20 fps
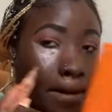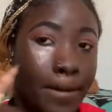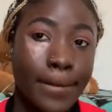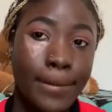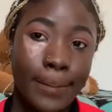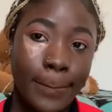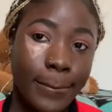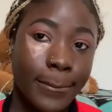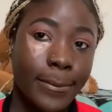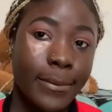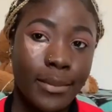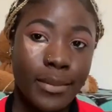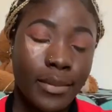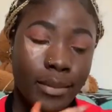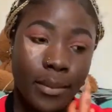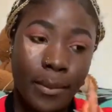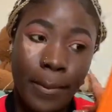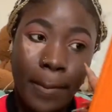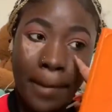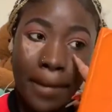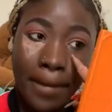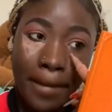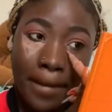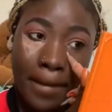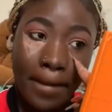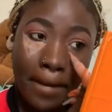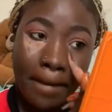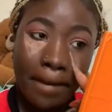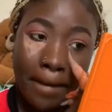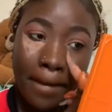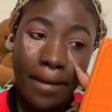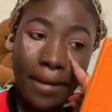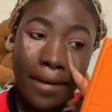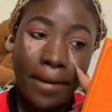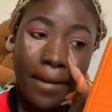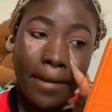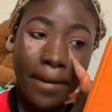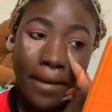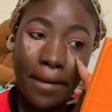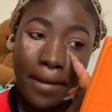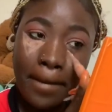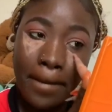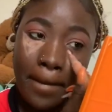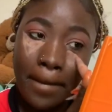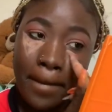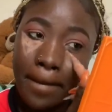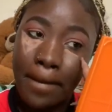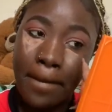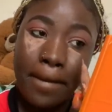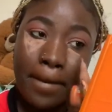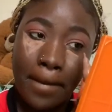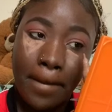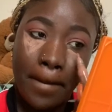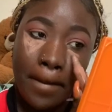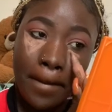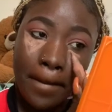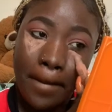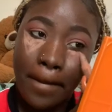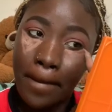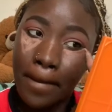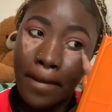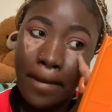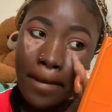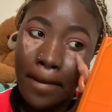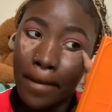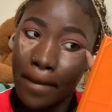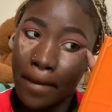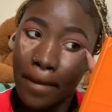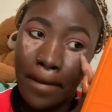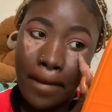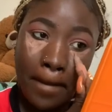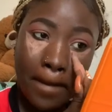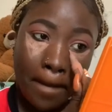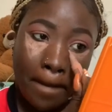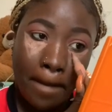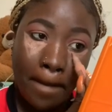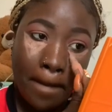eyes. Something light.